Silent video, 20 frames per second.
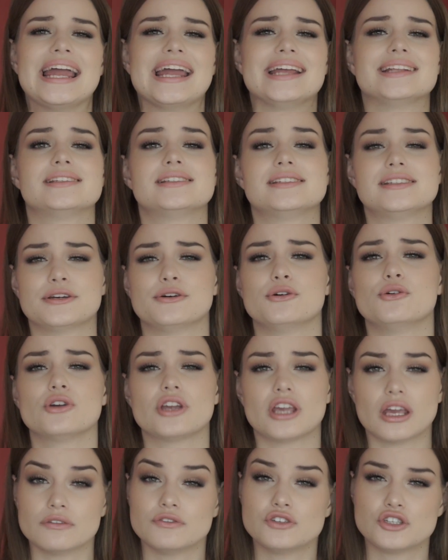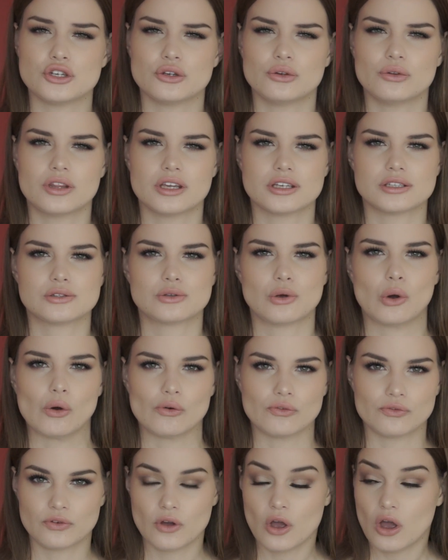it still gives you this
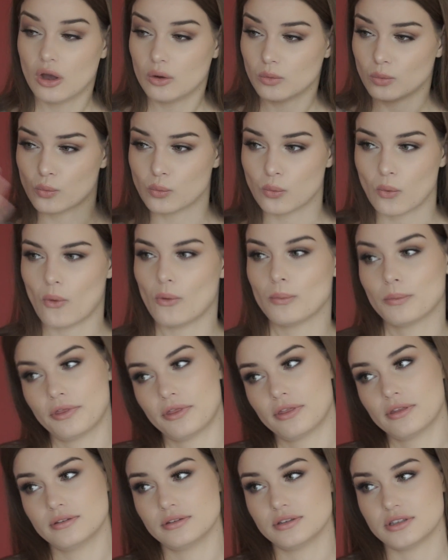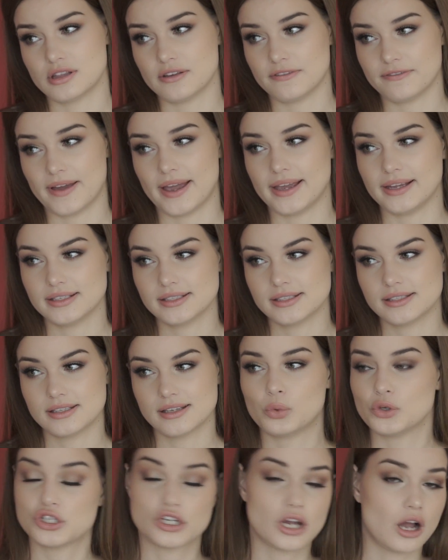sort of warmth to the face,
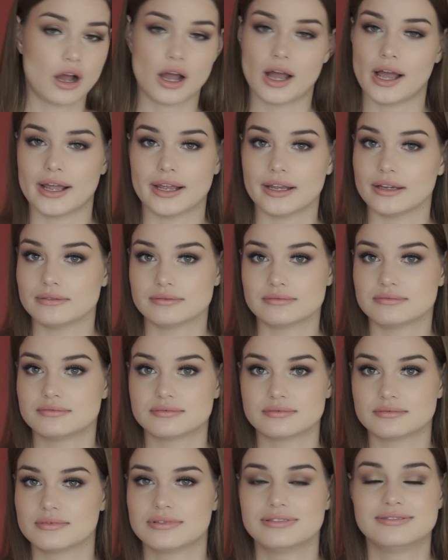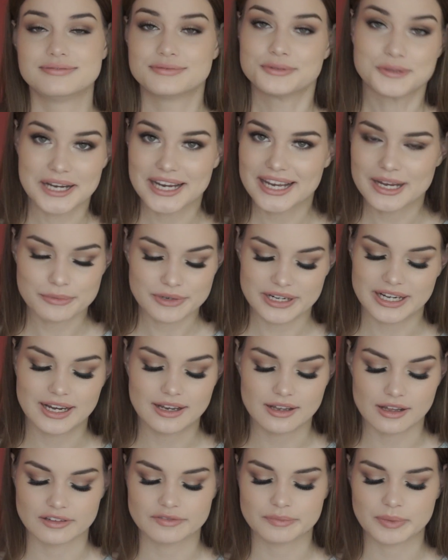which I really
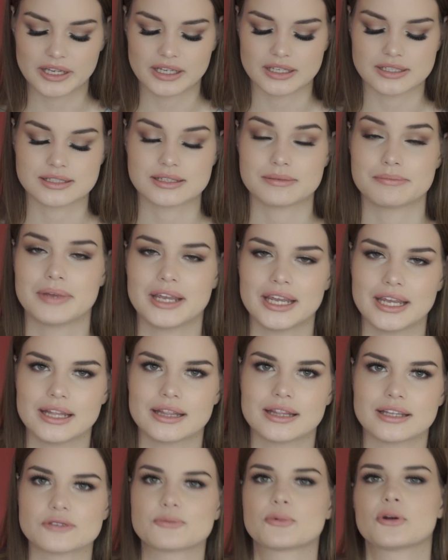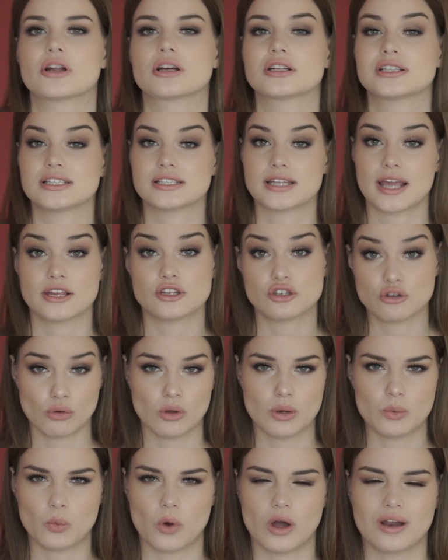love, because to me this product is a
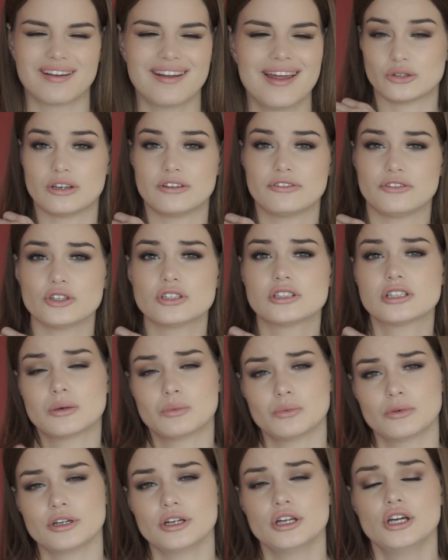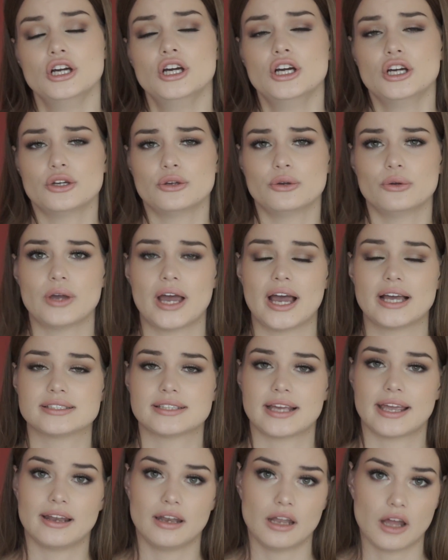2-in-1. So if you're someone who has
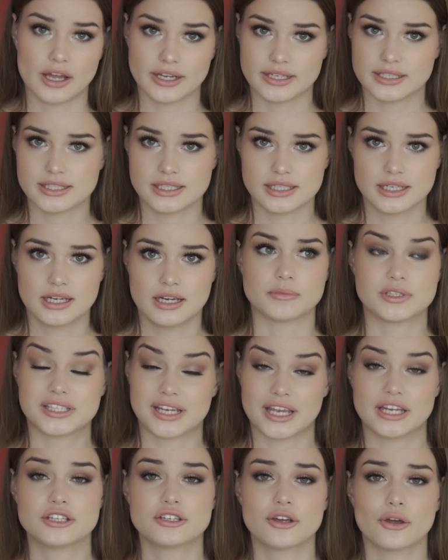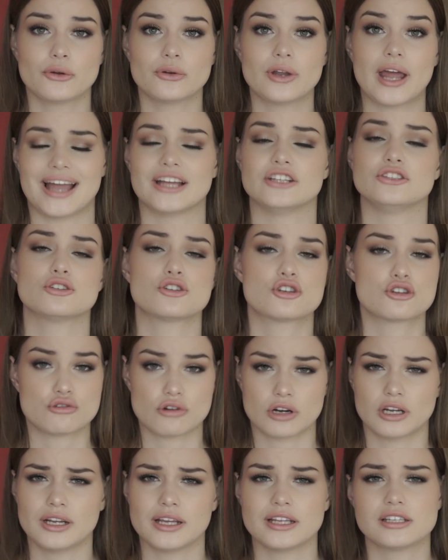a light skin tone and you're
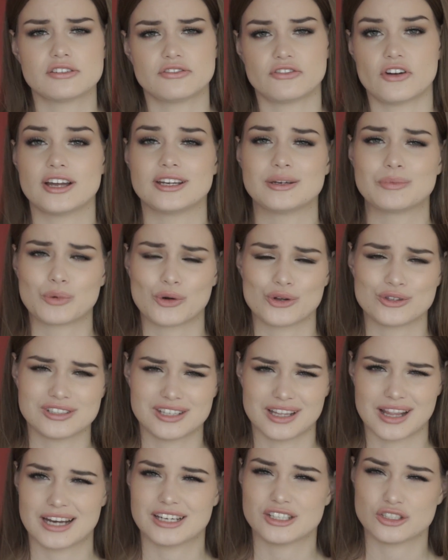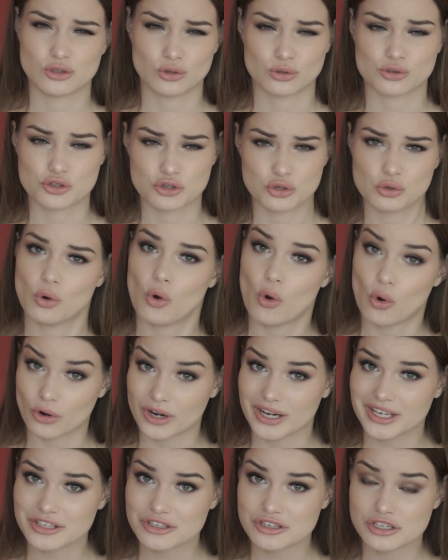struggling to find a bronzer that is not too
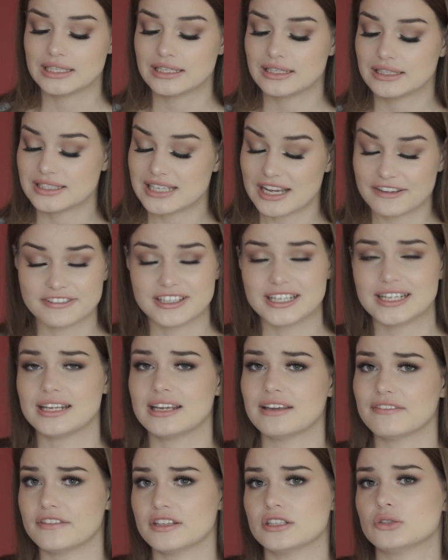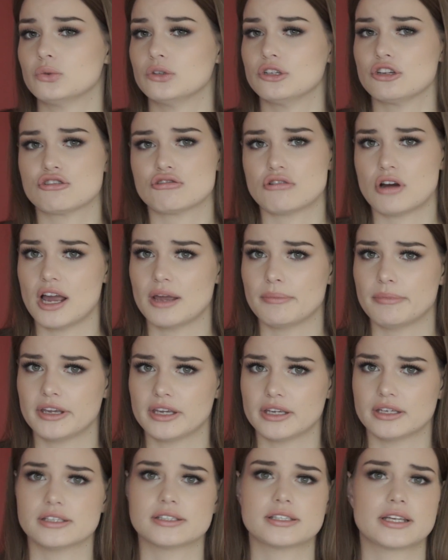orange, definitely give this one a try
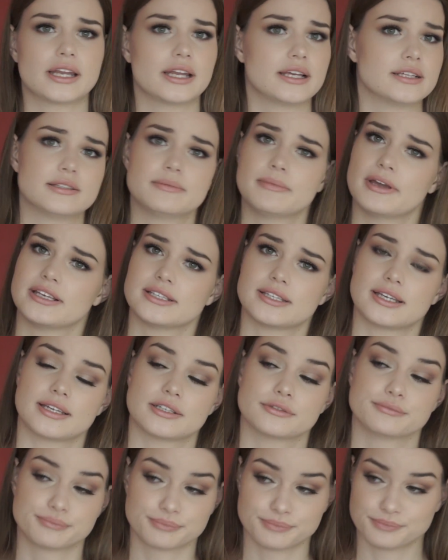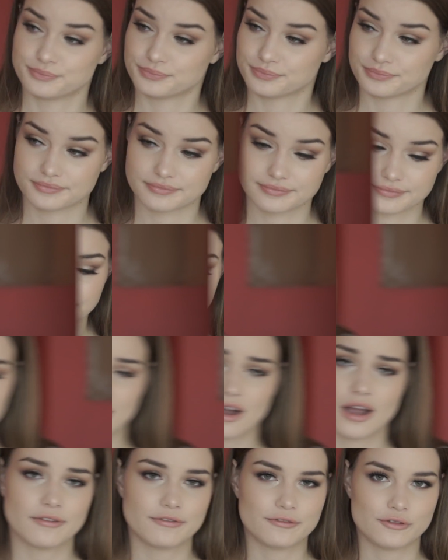because it is amazing. It's
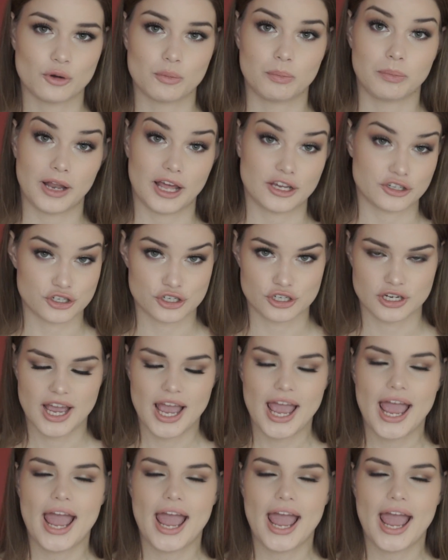time for blush,